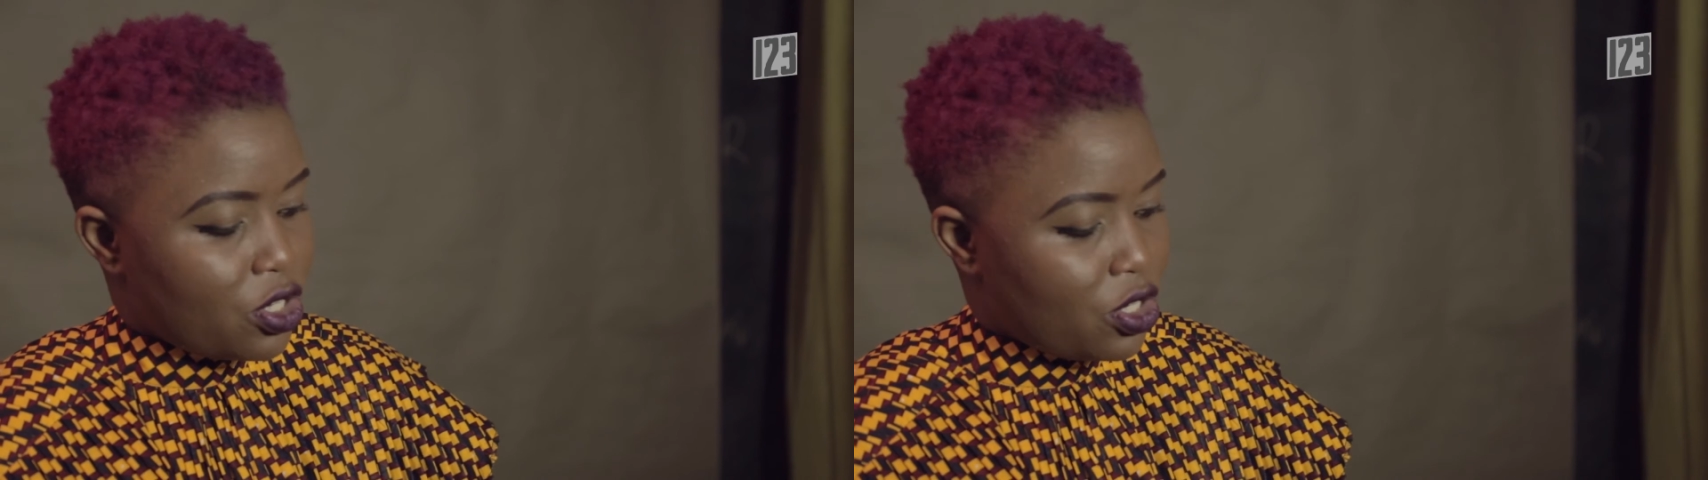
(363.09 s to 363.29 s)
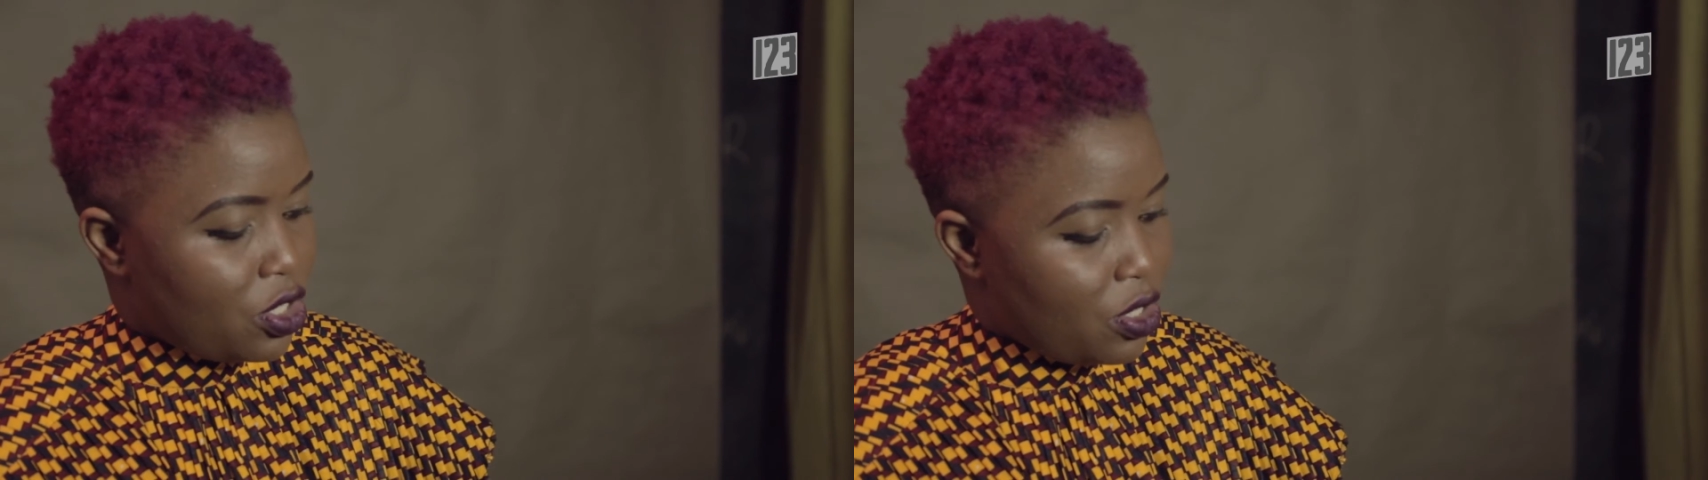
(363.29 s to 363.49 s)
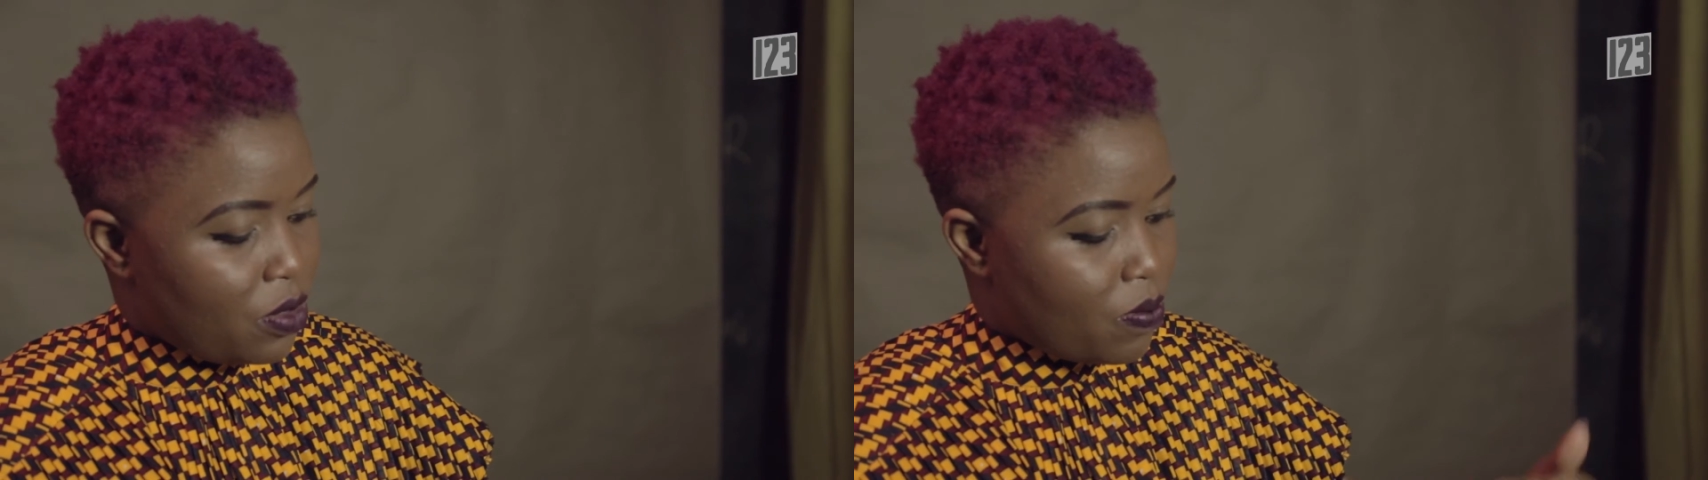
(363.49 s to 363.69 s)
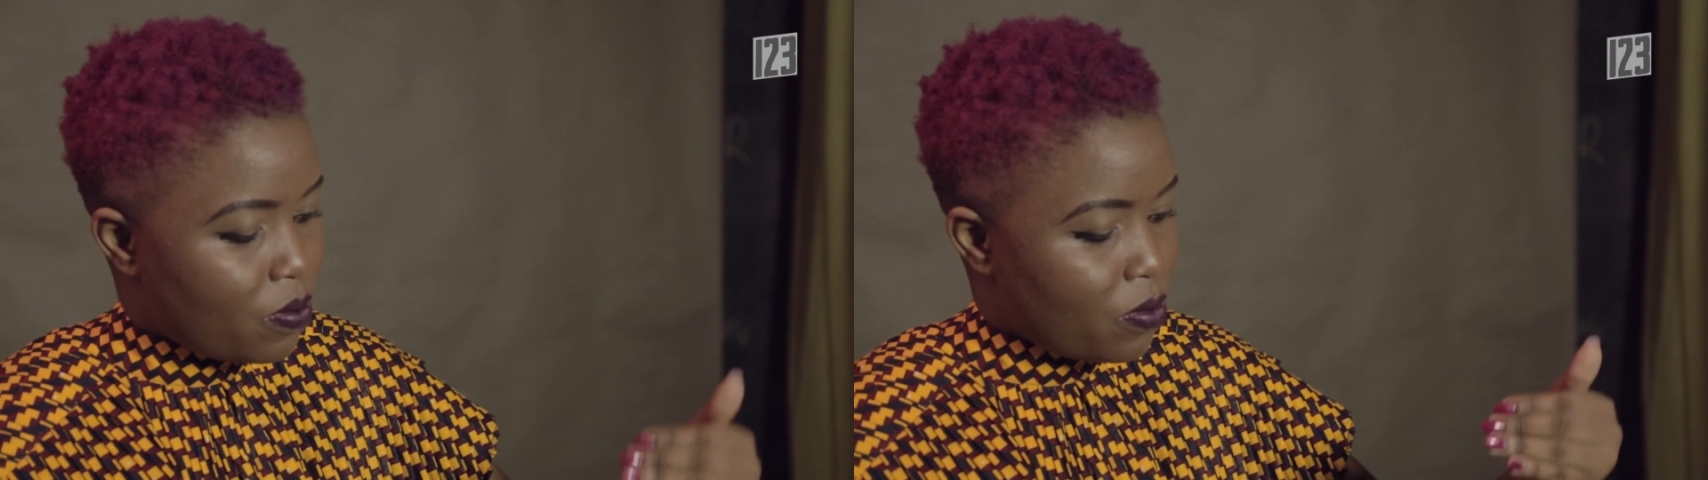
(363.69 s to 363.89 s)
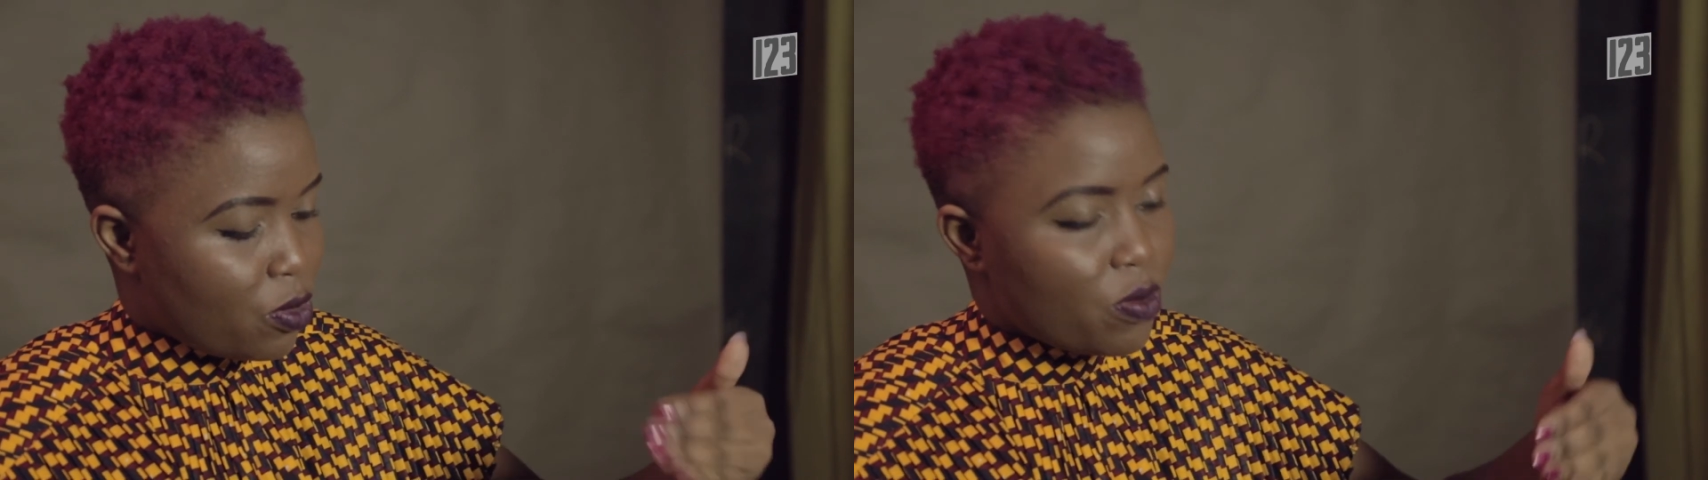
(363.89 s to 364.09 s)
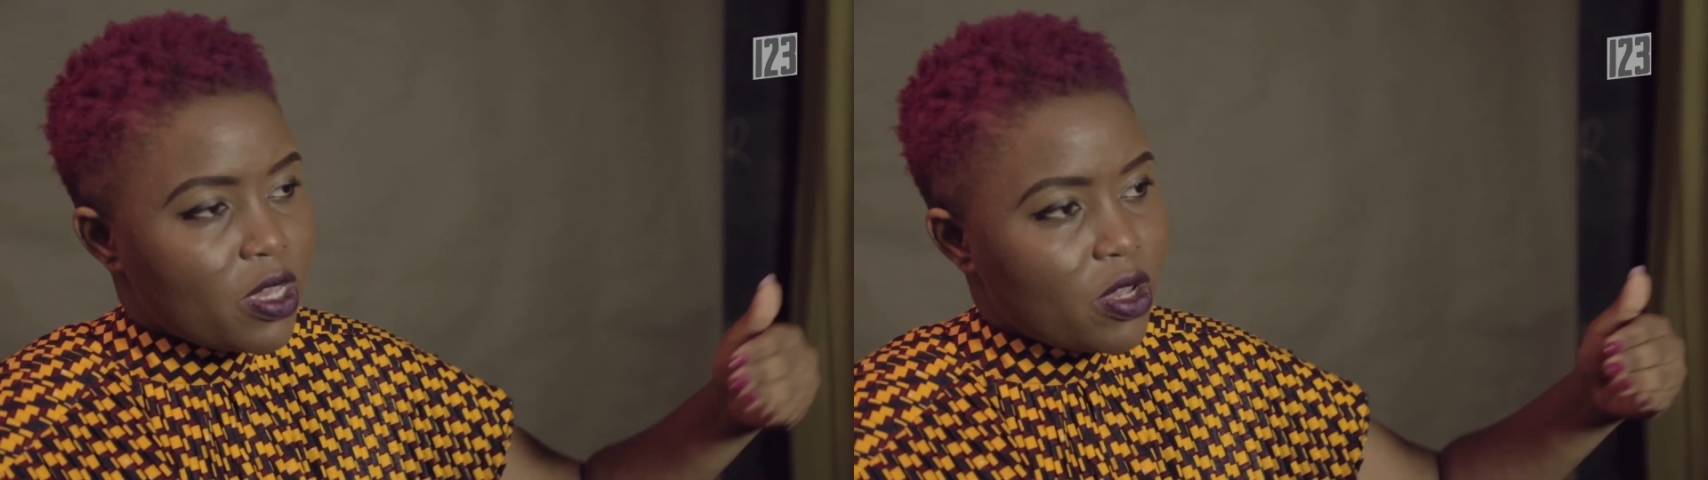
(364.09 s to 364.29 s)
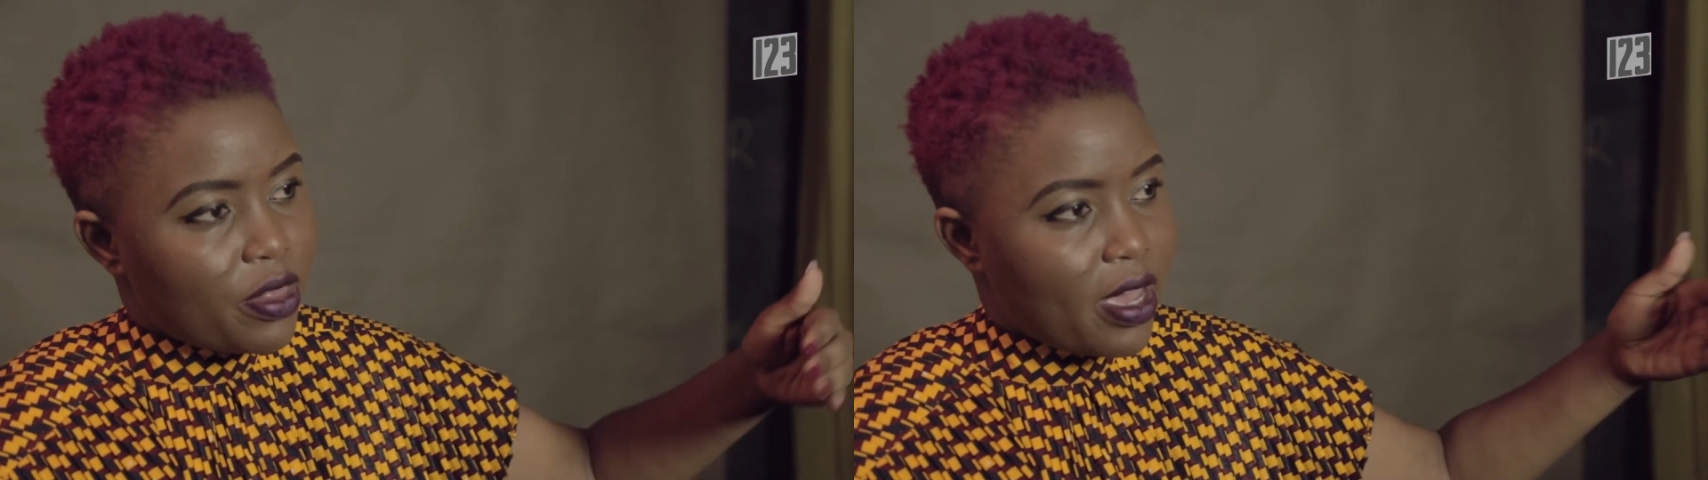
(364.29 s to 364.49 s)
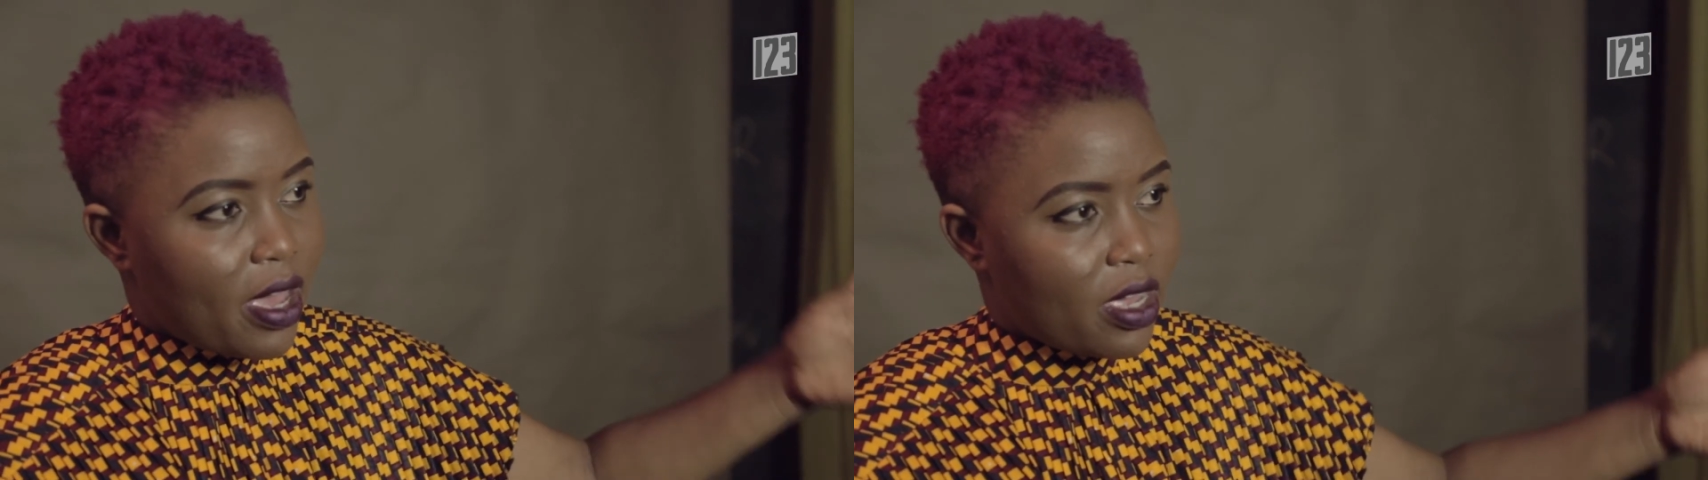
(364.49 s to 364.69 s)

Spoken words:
She threw me on the